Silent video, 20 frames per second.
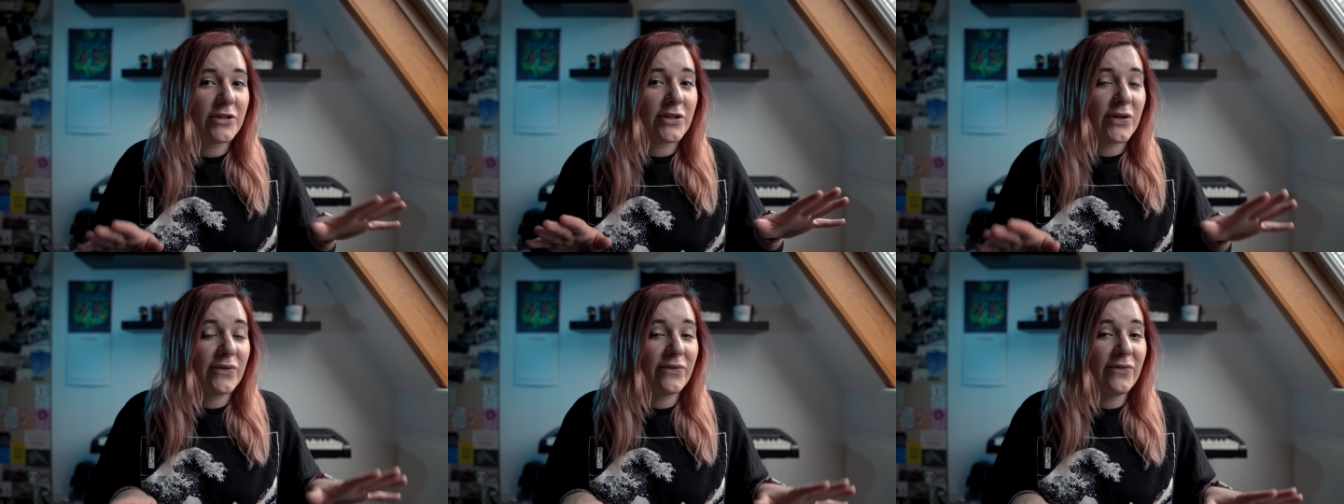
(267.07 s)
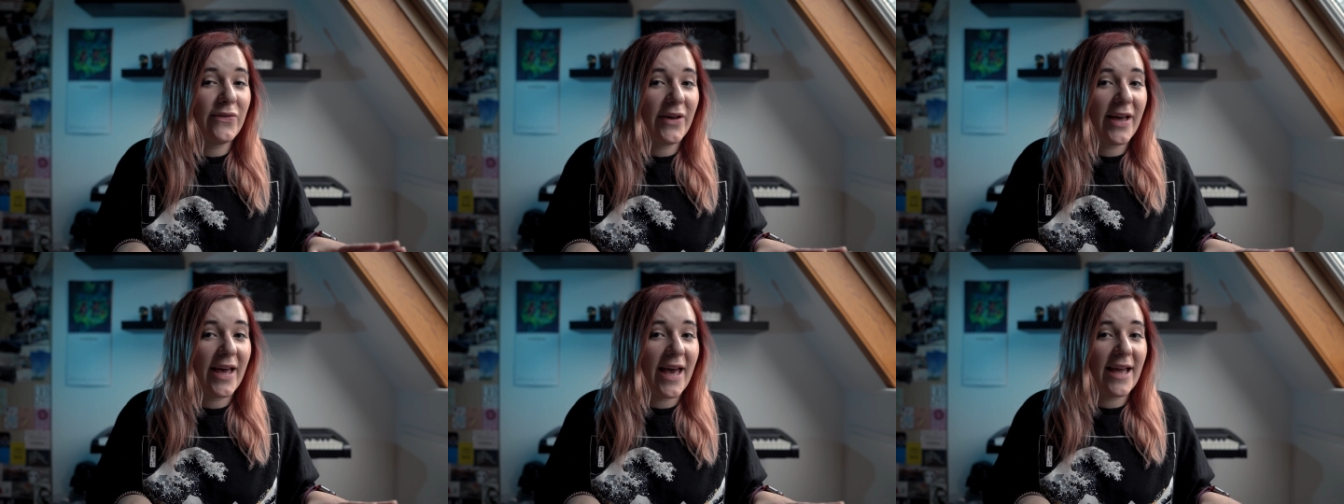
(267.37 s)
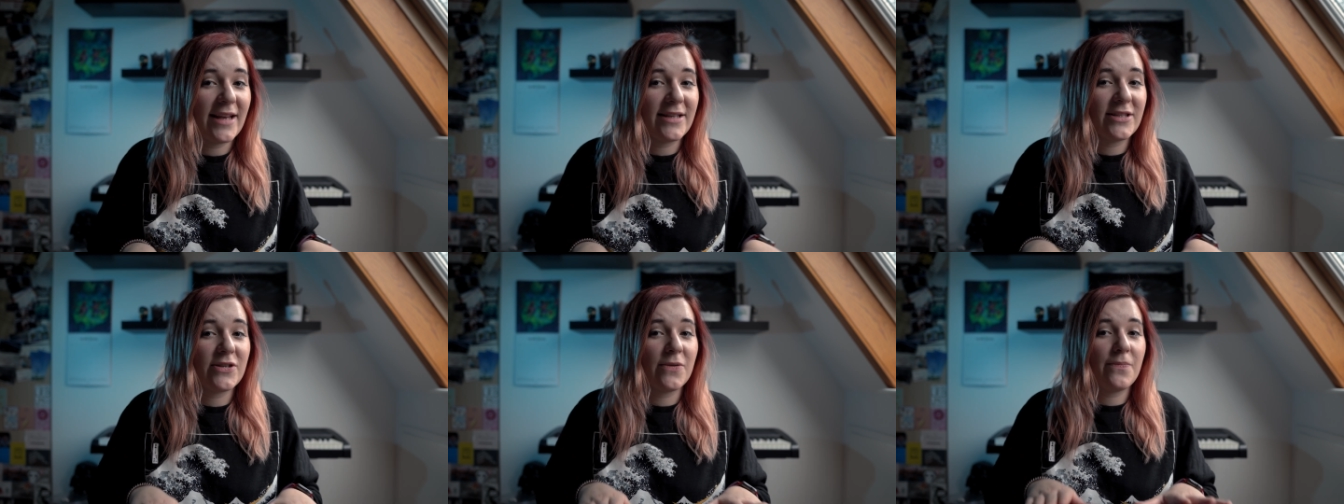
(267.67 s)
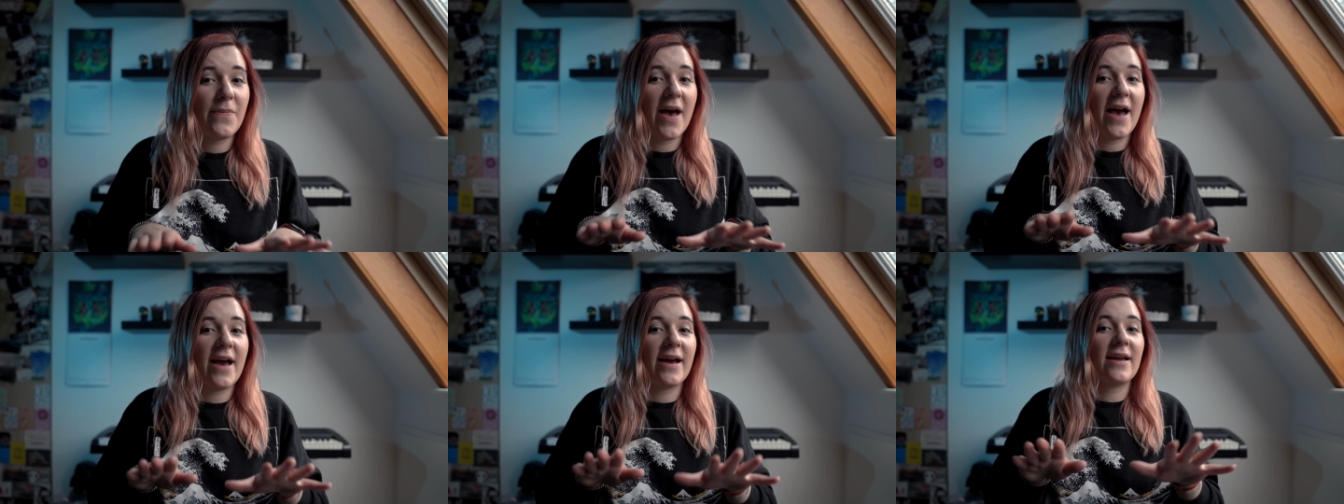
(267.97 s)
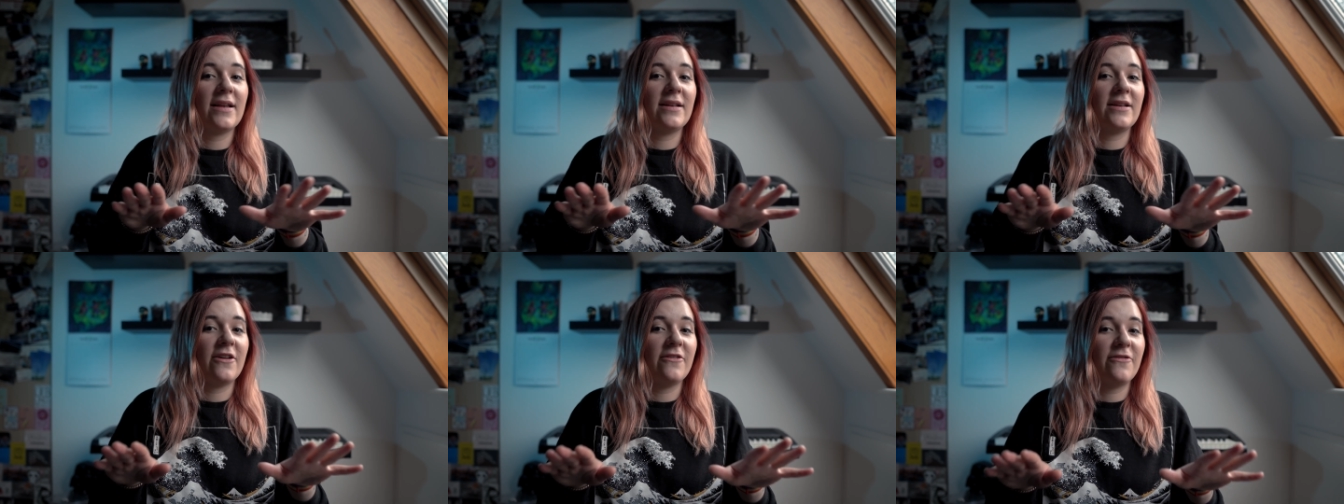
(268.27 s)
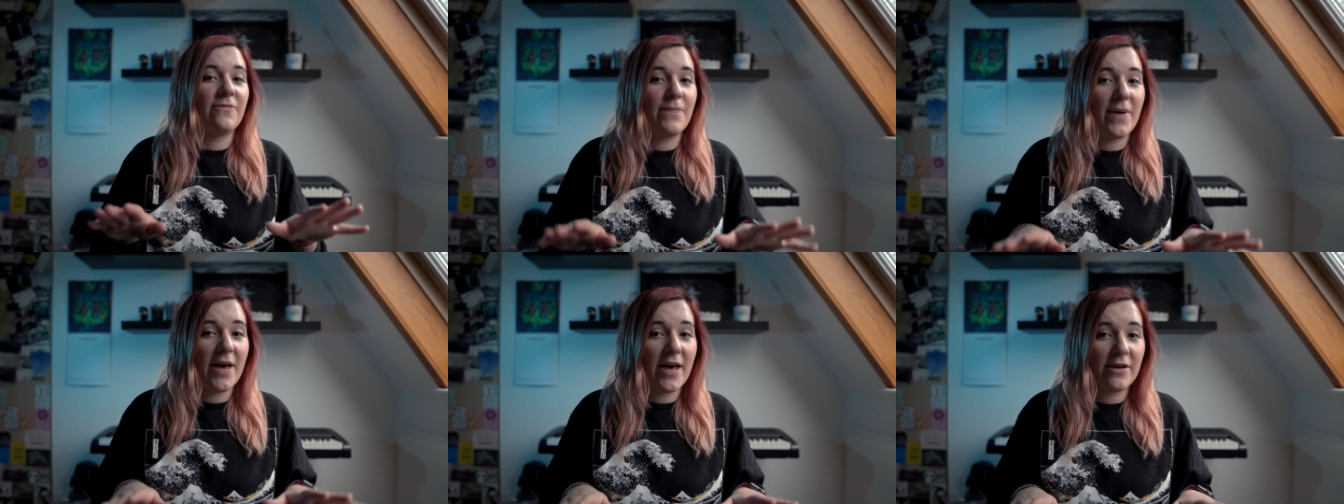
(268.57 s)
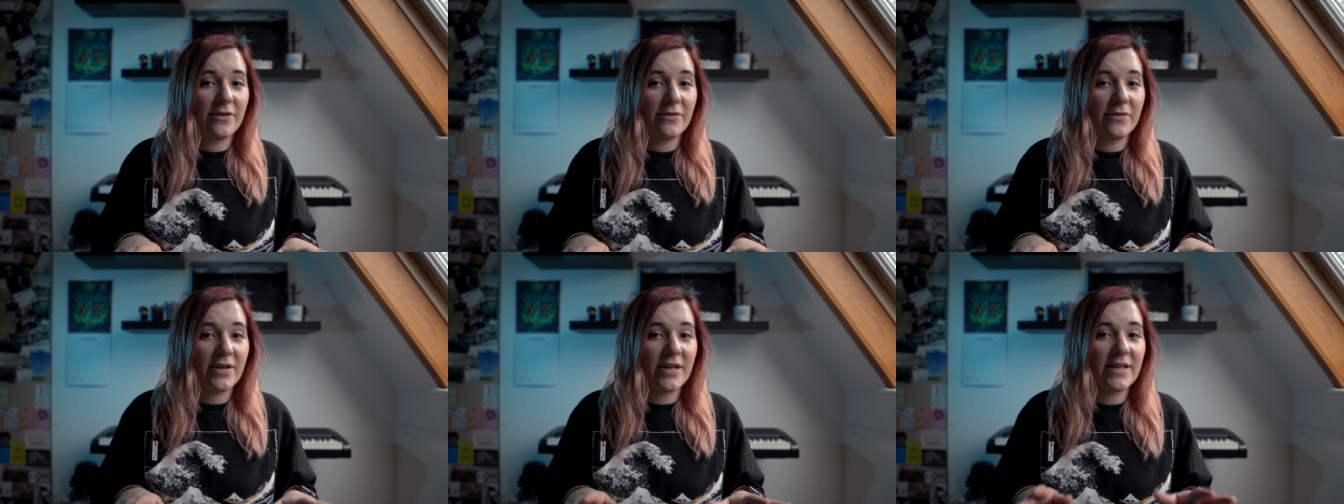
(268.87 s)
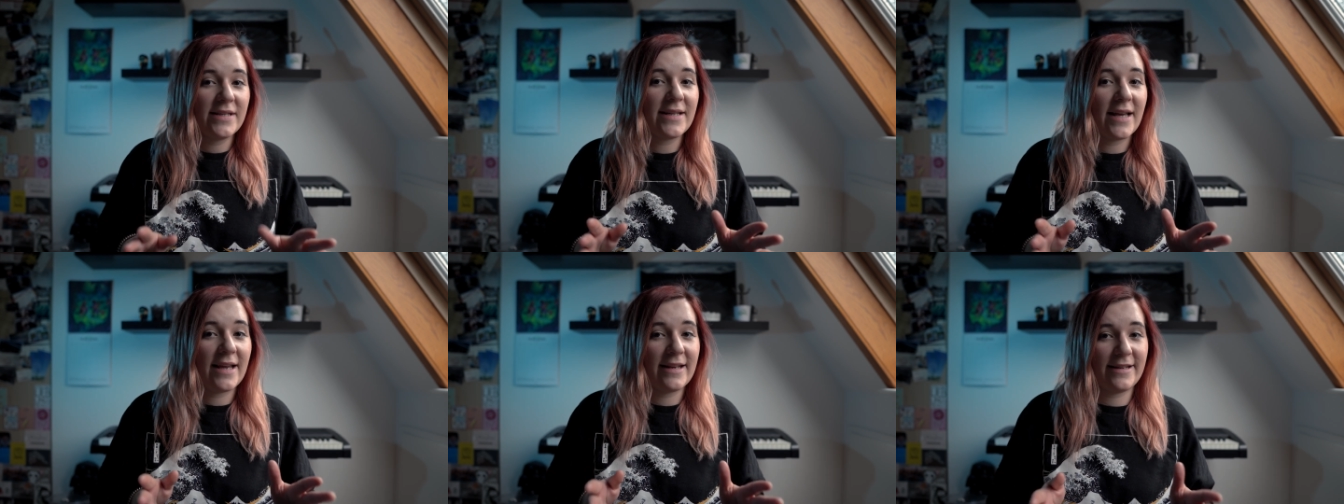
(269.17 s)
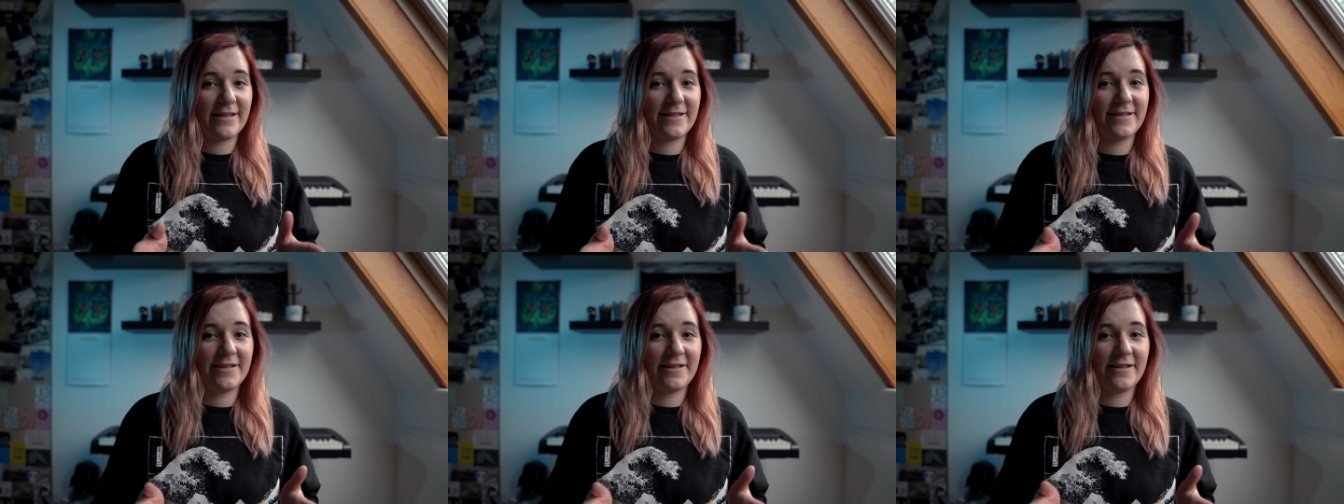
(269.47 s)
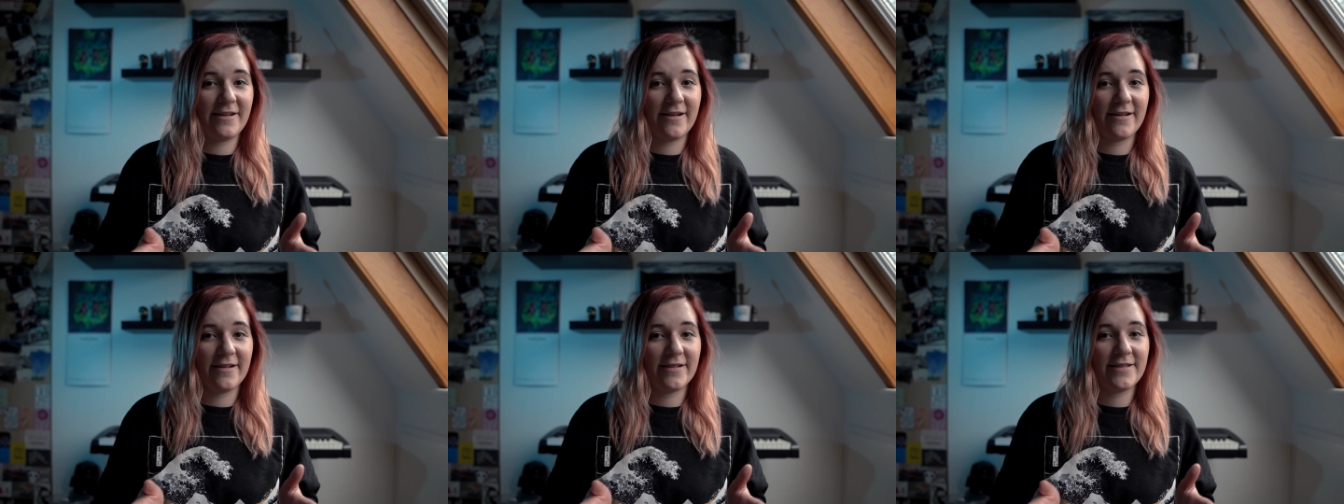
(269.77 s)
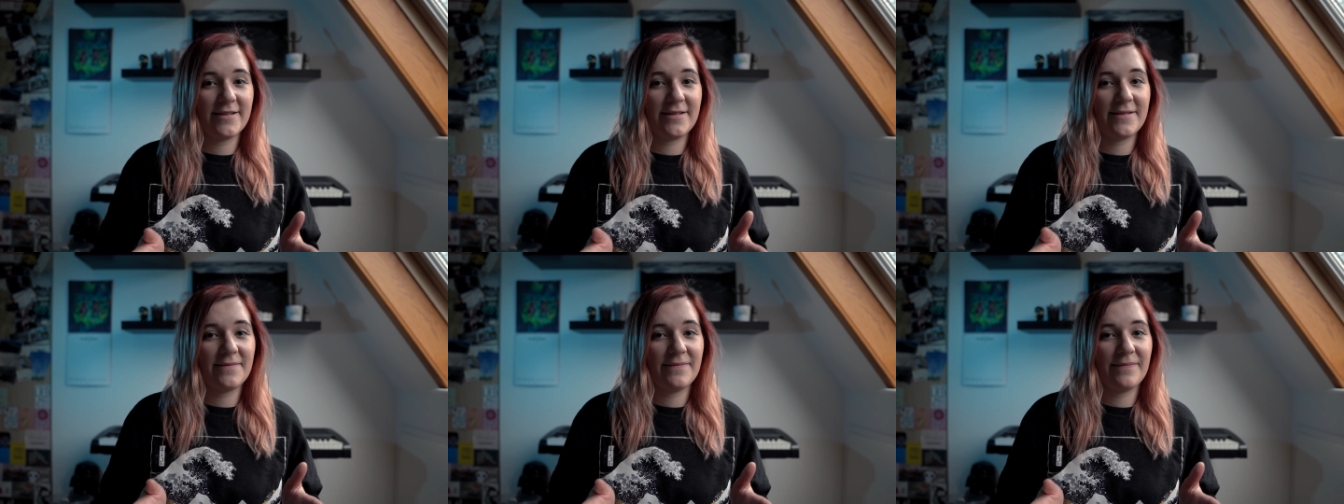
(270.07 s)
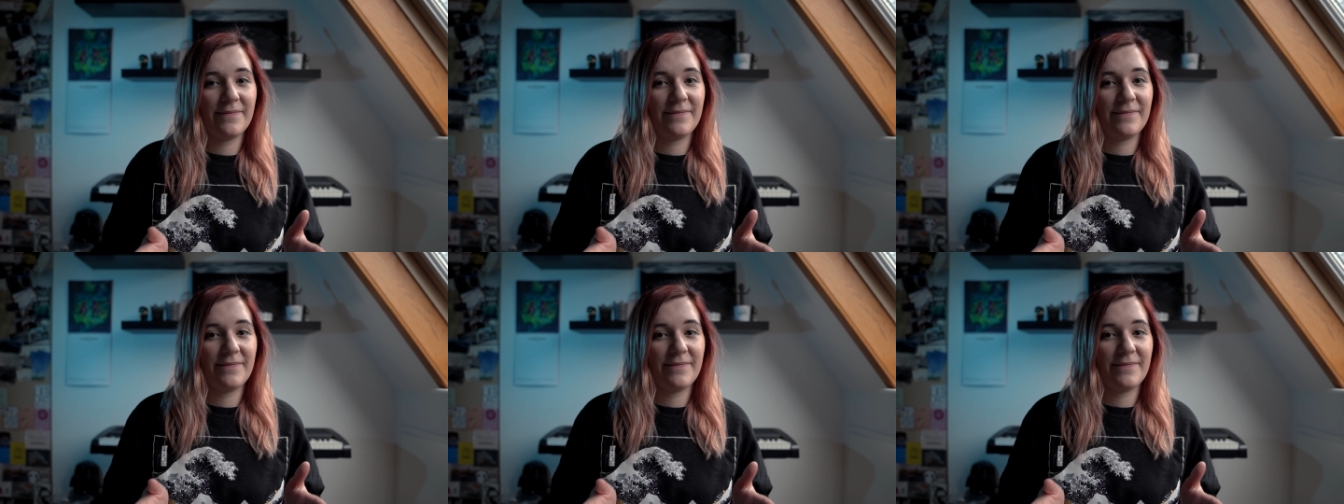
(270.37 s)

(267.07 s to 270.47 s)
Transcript: don't forget to pack enough batteries and SD cards.